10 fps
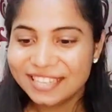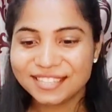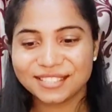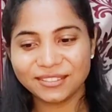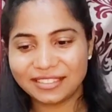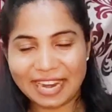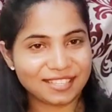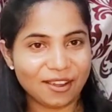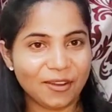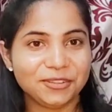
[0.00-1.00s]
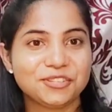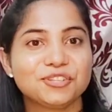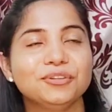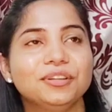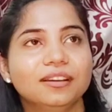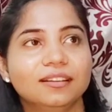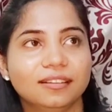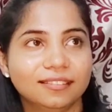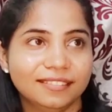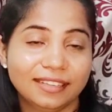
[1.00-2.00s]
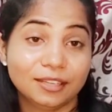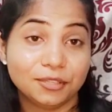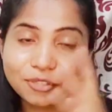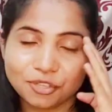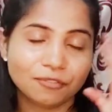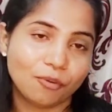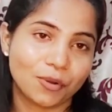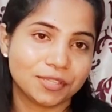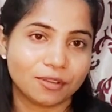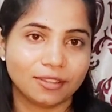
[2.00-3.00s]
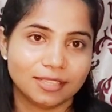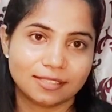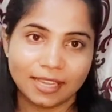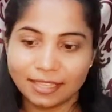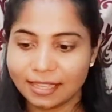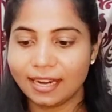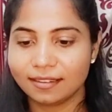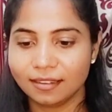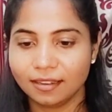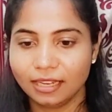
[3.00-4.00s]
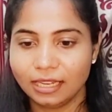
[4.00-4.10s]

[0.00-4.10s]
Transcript: So that's how you should focus on this thing, that